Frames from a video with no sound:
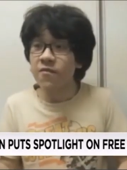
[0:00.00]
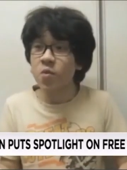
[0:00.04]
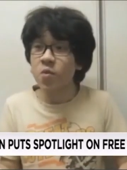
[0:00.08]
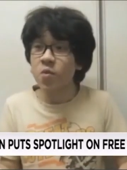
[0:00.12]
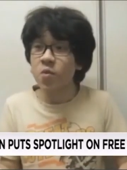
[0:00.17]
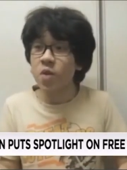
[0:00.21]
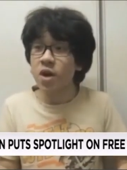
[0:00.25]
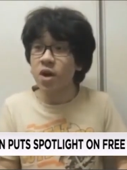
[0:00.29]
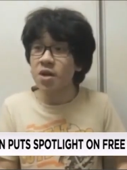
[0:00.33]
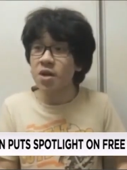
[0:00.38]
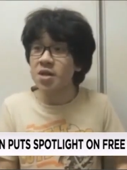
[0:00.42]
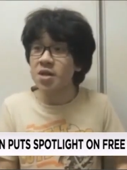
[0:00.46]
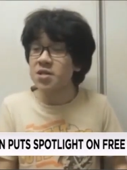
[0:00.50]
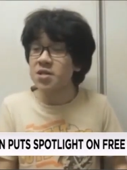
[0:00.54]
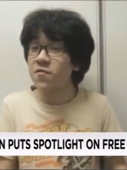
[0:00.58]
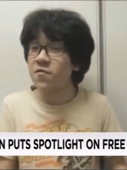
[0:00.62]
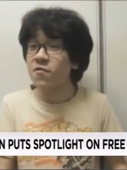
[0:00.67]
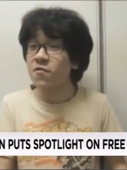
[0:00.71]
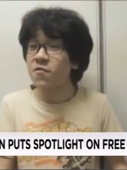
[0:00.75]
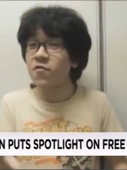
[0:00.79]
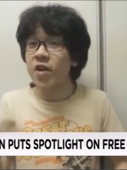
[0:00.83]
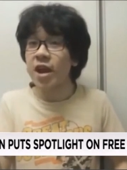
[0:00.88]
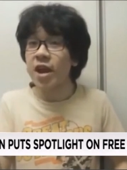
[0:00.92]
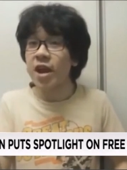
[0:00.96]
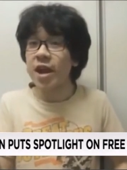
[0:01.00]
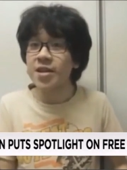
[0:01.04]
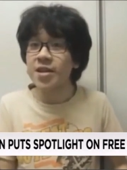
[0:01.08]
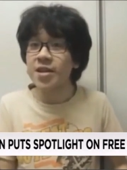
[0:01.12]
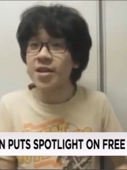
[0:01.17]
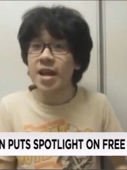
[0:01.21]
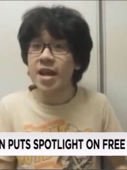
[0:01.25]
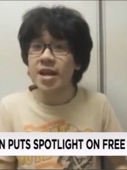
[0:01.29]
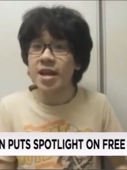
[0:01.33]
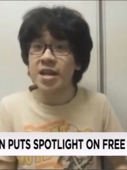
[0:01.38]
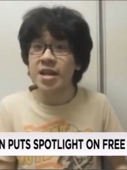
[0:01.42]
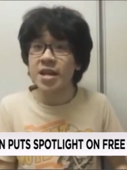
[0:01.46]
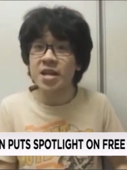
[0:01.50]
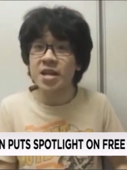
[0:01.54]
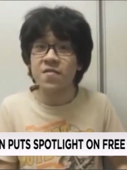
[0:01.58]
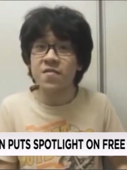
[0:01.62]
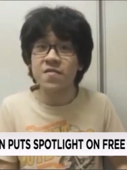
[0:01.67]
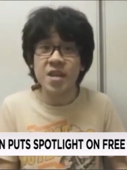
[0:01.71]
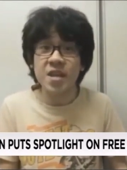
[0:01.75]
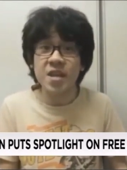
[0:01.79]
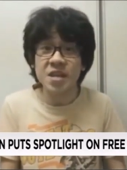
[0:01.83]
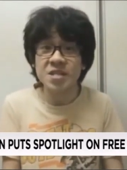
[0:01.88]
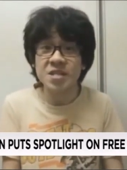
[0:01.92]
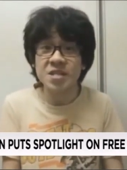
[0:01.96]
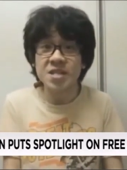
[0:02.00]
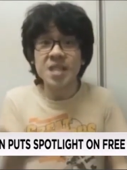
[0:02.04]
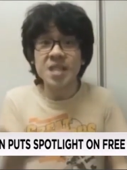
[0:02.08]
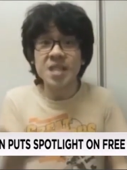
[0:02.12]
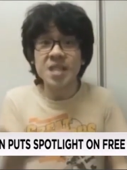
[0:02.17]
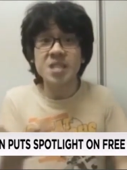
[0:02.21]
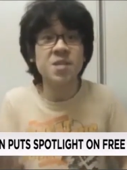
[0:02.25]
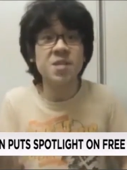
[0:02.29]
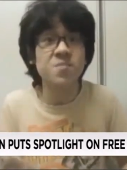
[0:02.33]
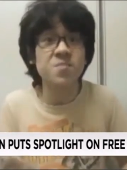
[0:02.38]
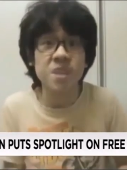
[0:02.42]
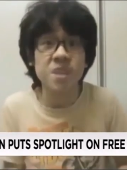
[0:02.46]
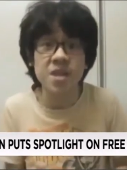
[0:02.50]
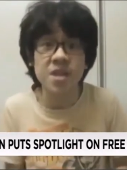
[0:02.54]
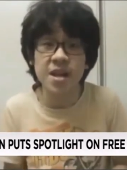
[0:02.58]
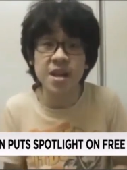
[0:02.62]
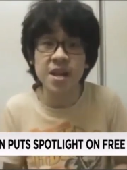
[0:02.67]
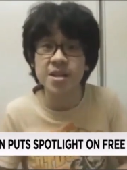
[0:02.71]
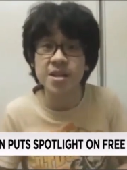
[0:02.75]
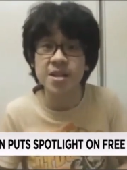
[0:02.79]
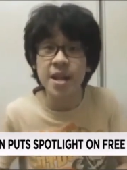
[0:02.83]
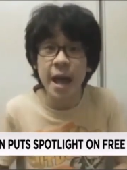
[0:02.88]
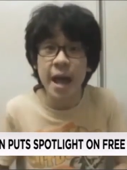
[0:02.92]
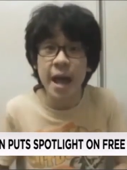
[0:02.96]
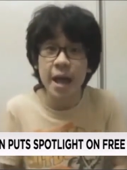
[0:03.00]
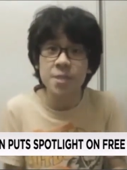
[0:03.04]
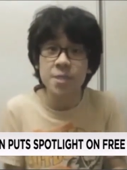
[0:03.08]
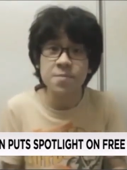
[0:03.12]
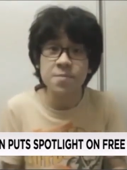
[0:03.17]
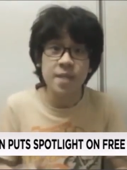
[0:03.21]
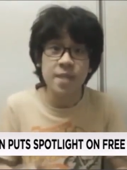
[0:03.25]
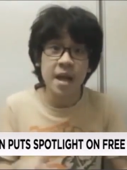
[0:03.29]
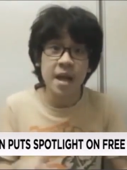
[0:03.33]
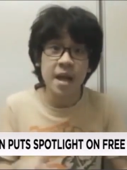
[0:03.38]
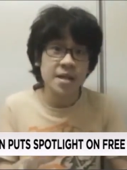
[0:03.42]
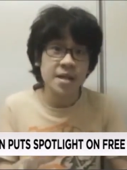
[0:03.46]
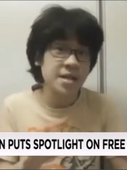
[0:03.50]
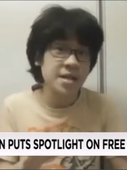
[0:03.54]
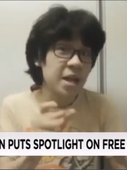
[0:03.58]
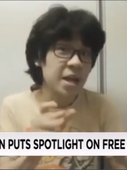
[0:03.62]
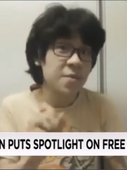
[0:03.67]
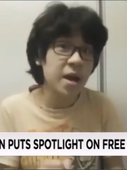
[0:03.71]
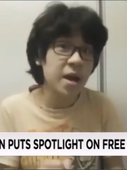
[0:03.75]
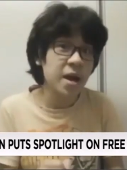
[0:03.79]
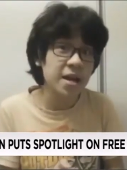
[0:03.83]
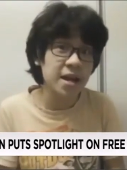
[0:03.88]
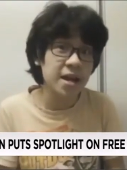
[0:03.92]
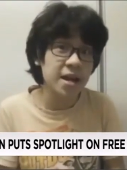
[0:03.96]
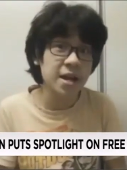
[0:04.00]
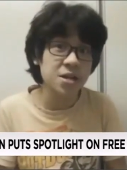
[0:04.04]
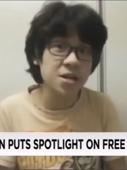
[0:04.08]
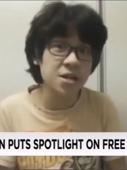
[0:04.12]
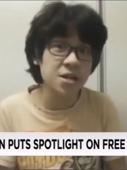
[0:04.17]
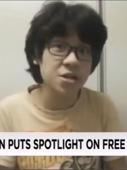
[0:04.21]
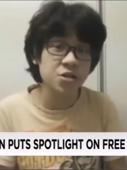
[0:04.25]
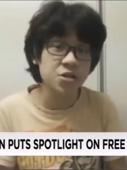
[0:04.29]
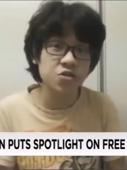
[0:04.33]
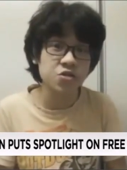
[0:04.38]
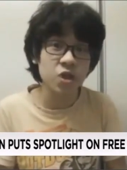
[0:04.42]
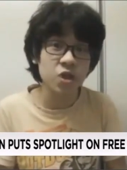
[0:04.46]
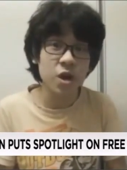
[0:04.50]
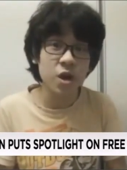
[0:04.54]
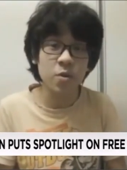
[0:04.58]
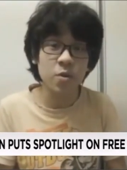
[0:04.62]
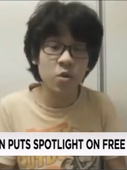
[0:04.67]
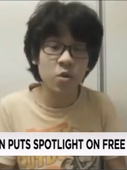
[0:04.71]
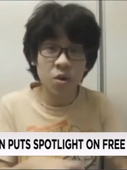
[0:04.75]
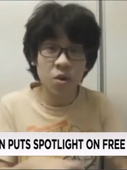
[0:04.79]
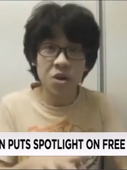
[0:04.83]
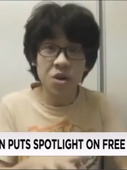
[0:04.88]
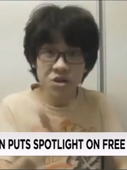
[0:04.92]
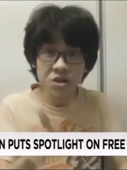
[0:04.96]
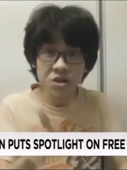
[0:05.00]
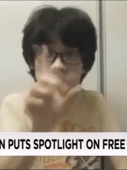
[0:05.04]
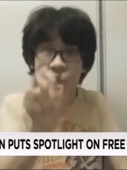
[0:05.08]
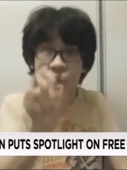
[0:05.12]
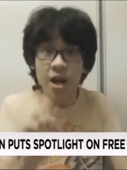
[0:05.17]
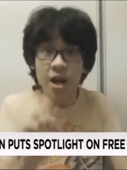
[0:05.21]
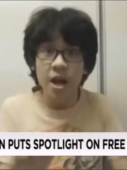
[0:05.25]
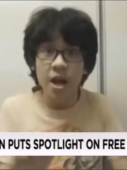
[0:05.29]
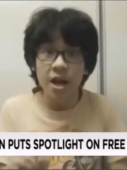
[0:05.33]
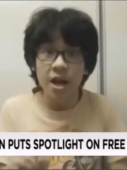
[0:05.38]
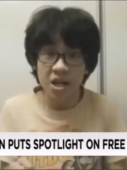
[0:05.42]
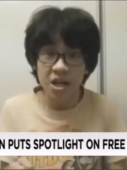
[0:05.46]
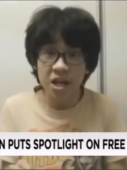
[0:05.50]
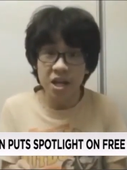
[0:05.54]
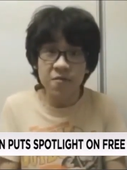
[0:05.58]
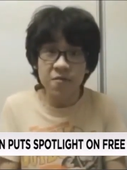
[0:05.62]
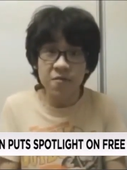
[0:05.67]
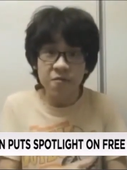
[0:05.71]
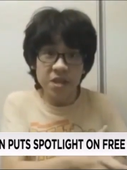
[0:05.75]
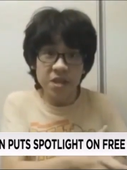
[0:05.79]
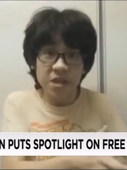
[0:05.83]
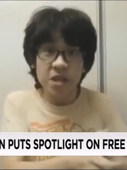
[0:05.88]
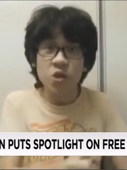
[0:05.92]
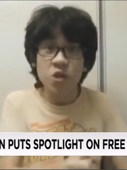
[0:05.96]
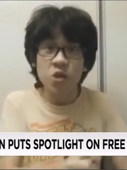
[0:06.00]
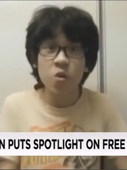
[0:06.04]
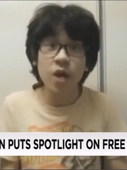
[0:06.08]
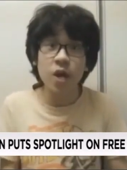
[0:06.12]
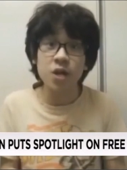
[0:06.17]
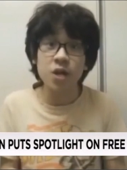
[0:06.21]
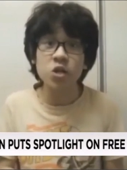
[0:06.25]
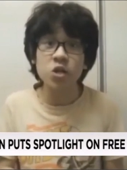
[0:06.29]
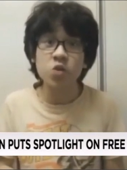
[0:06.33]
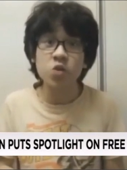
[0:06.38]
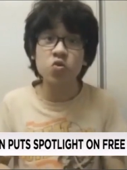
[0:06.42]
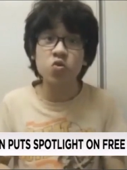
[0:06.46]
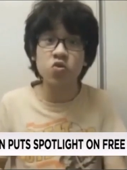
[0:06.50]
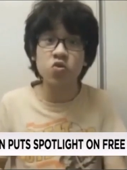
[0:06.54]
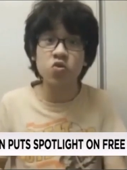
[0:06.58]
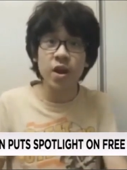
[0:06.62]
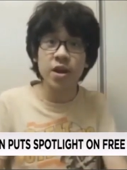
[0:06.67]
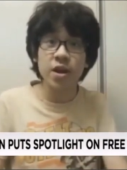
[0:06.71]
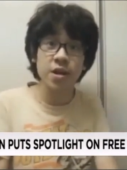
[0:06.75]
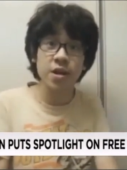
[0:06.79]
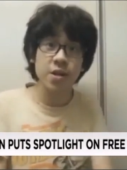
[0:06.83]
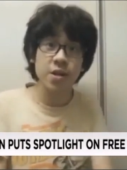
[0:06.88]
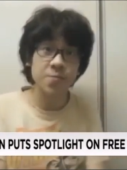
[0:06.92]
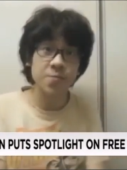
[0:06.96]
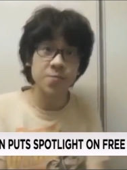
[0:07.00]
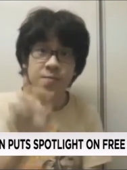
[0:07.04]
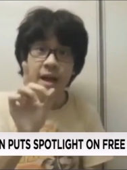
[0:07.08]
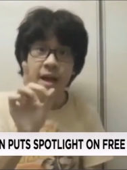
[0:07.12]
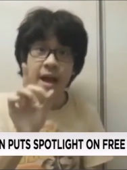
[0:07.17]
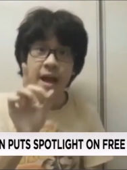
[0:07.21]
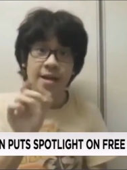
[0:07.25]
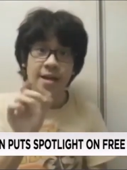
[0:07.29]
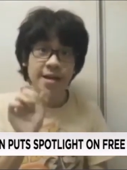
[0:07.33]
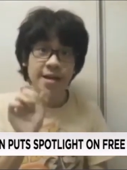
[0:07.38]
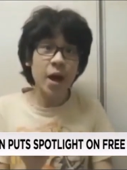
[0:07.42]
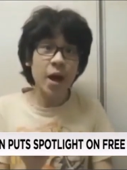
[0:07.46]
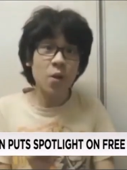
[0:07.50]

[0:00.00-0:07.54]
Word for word: Everyone is afraid that if they say something like that, they might get into trouble, which, give Lee Kuan Yew credit,